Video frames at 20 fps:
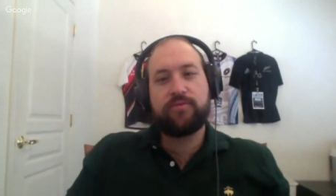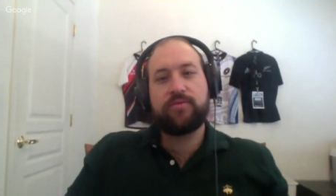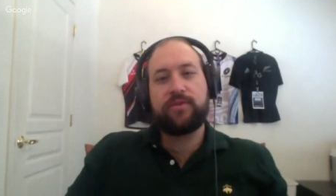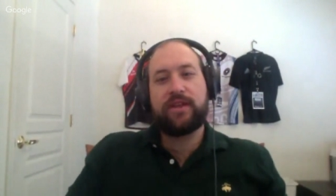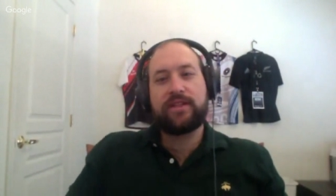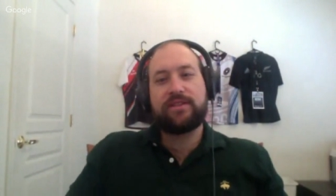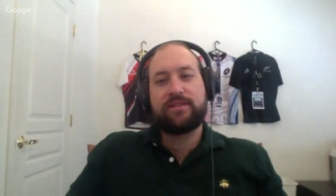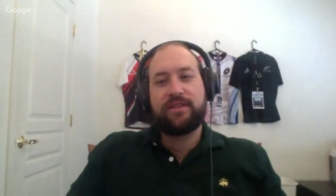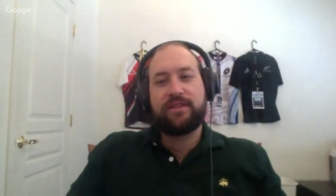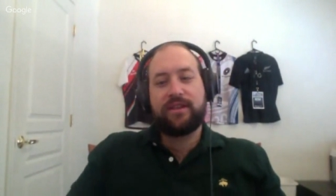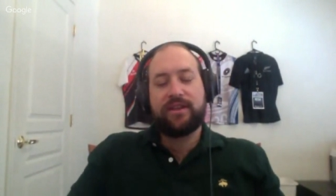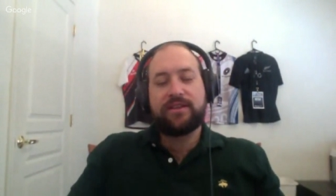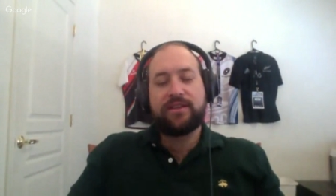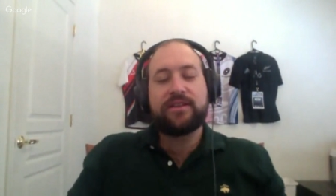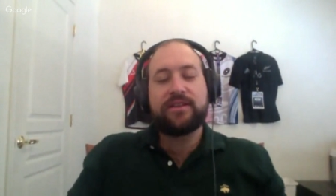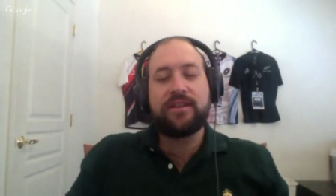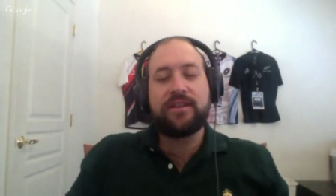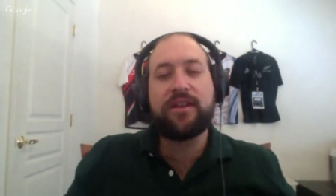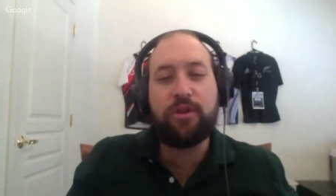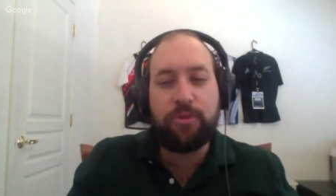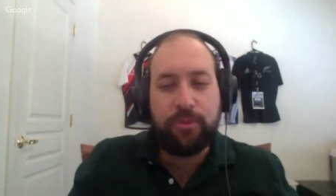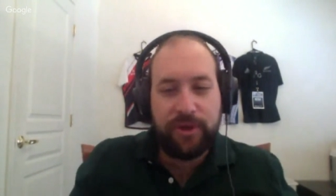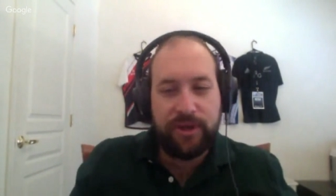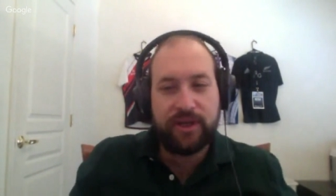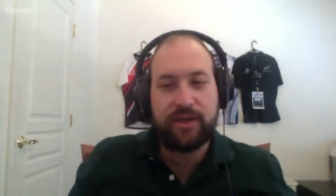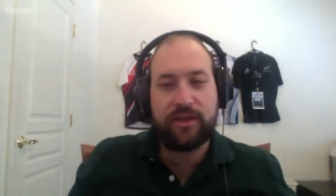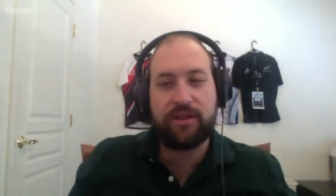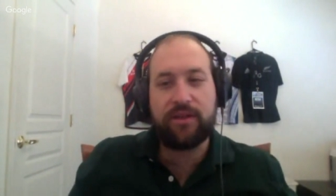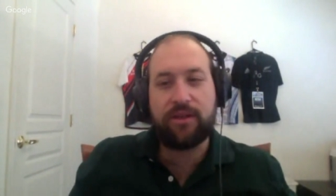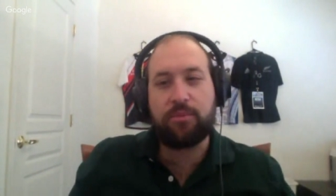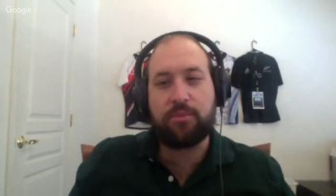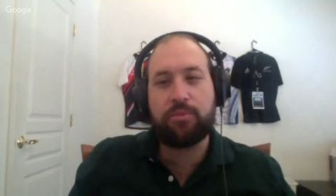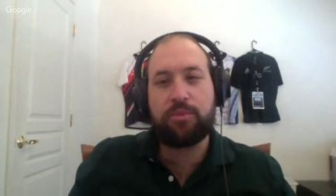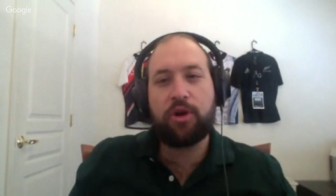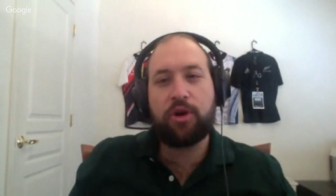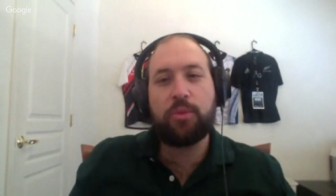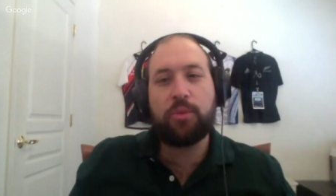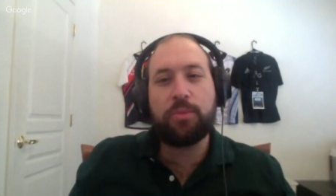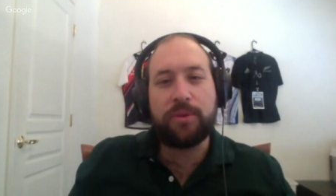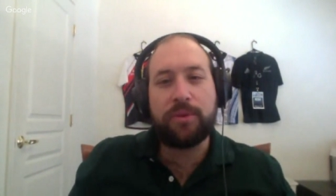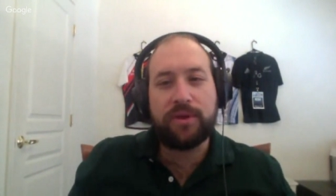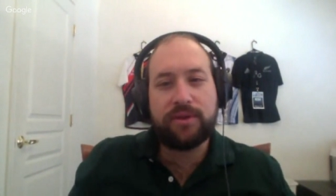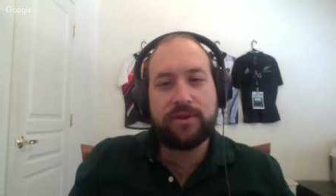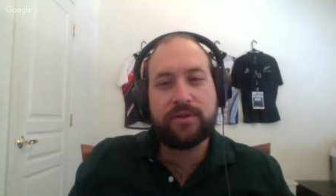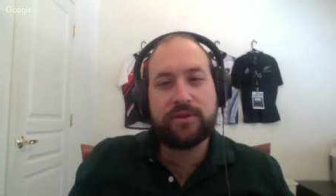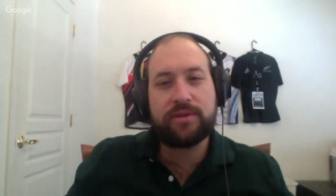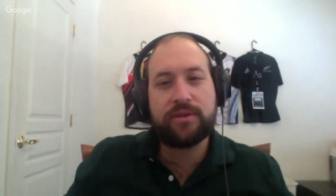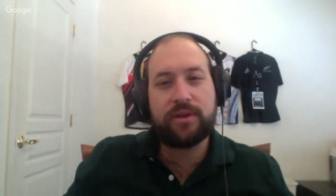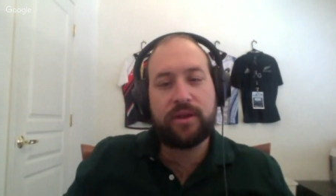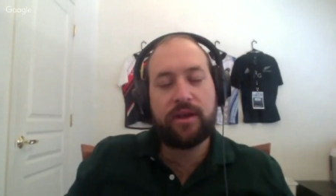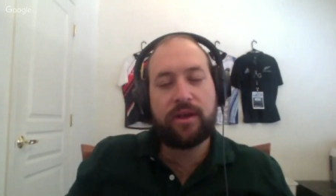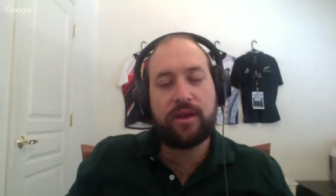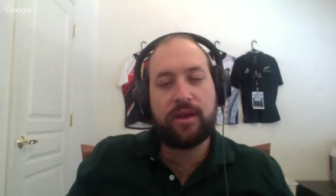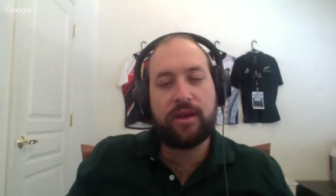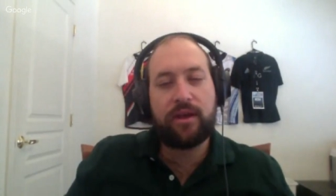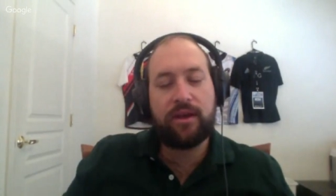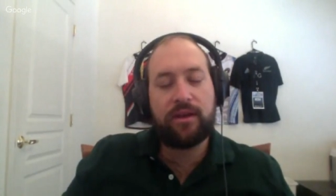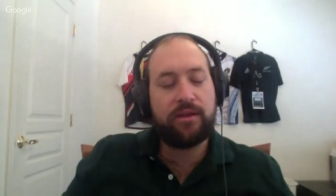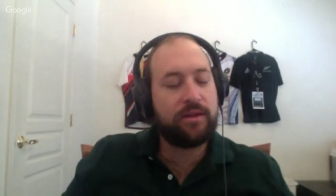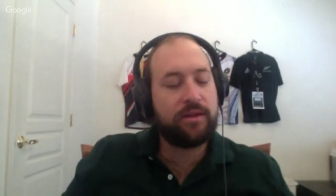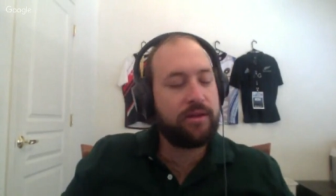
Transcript: that digs a little bit into the purpose and